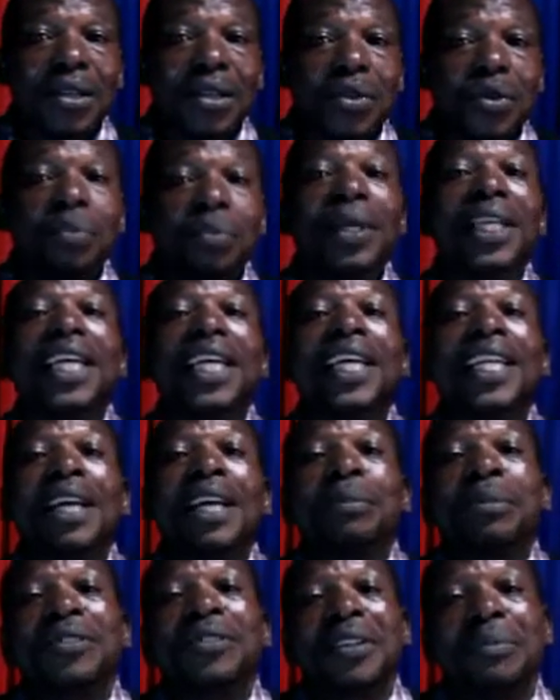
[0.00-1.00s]
you may end
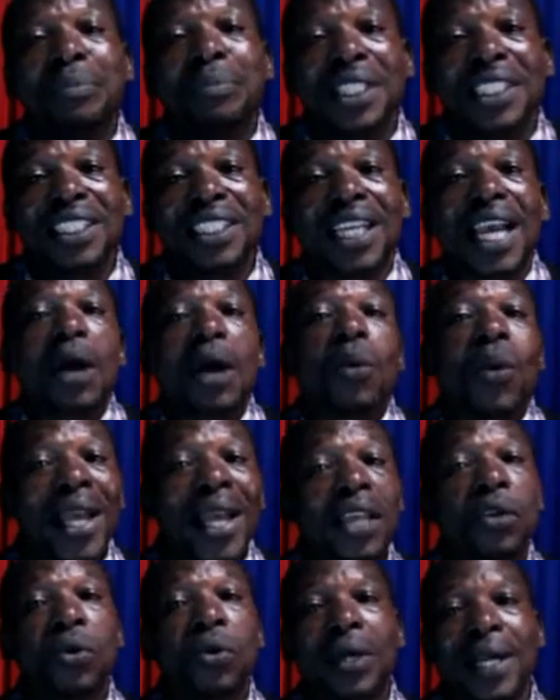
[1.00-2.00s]
up even beating her.
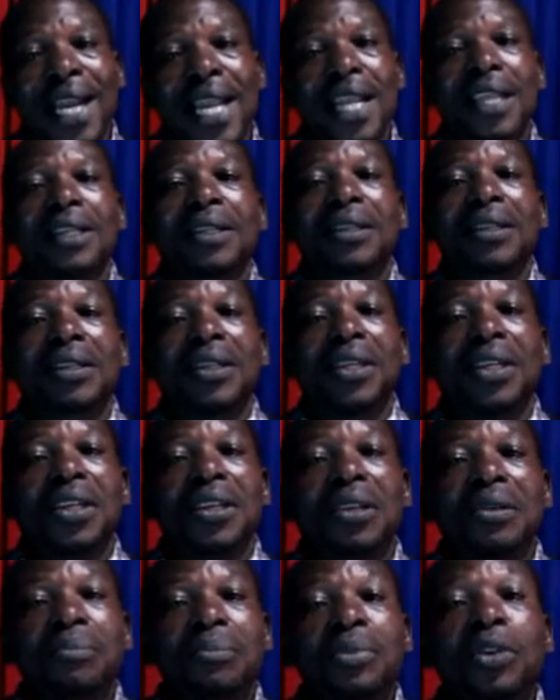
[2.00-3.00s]
Why are you crying?
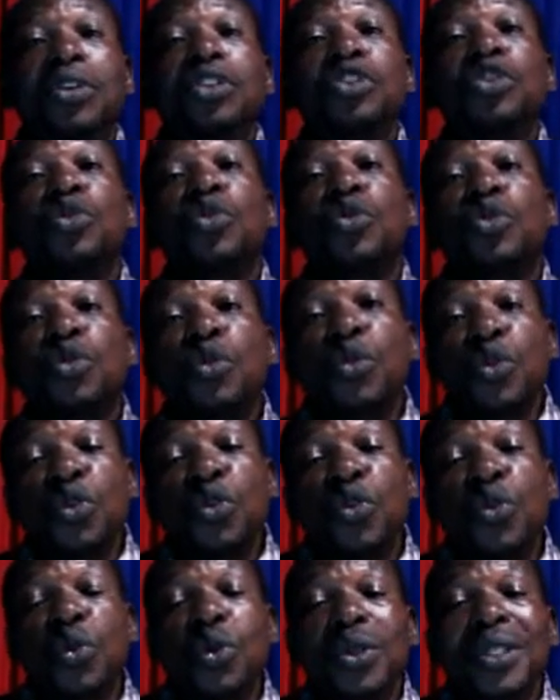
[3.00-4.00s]
Because to
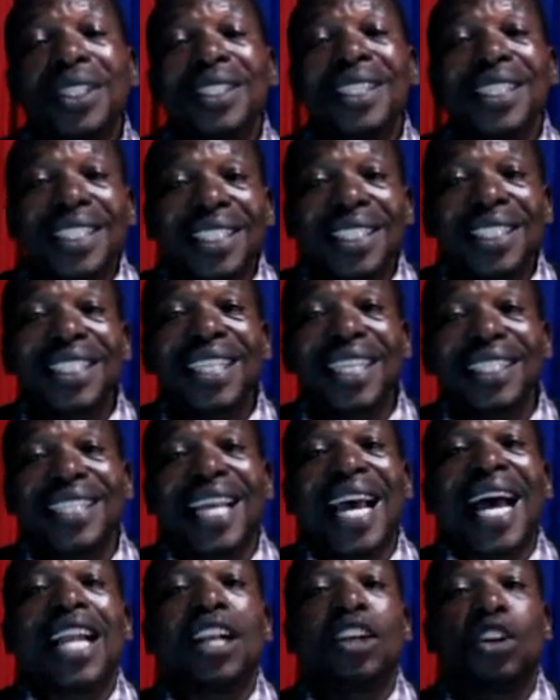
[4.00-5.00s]
you, this is just
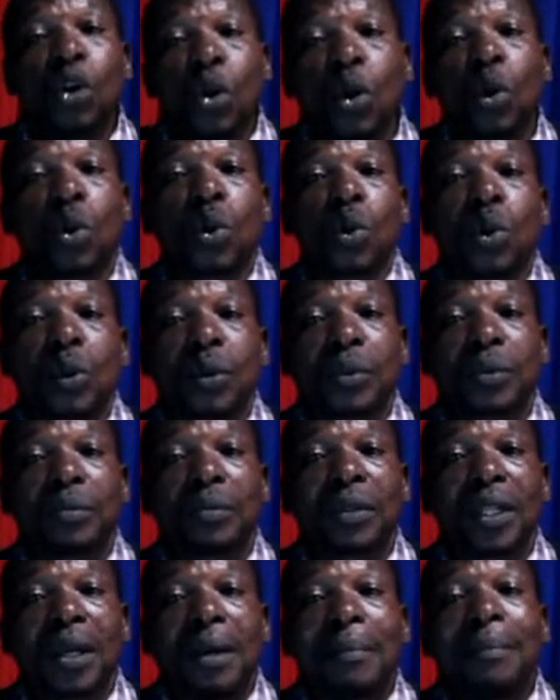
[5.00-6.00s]
a doll.
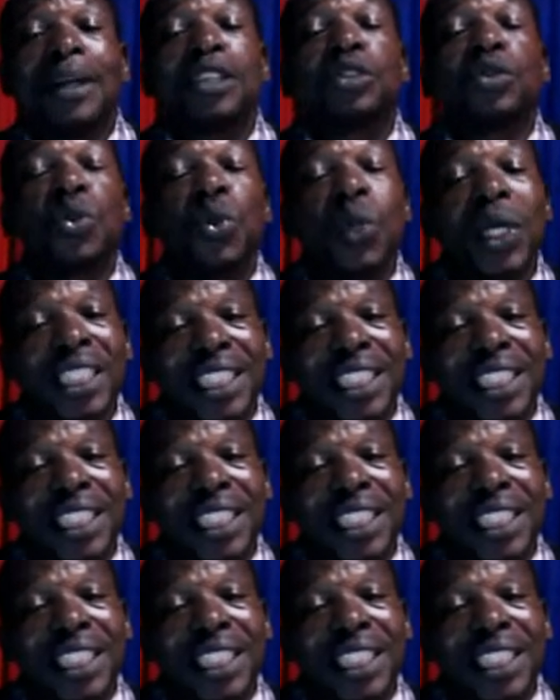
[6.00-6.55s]
But to your